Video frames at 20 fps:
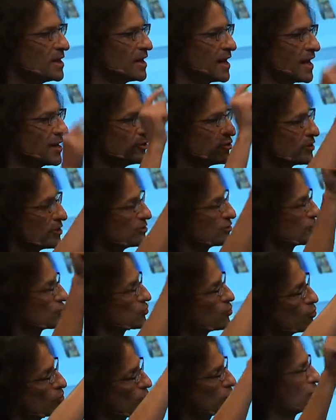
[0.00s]
And you can
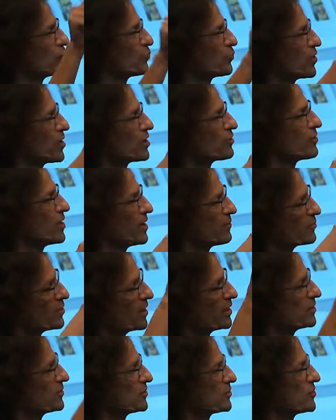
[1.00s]
sort your program
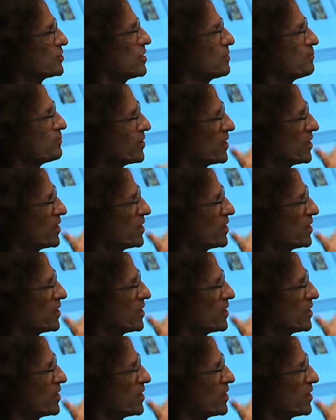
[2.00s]
guide at the top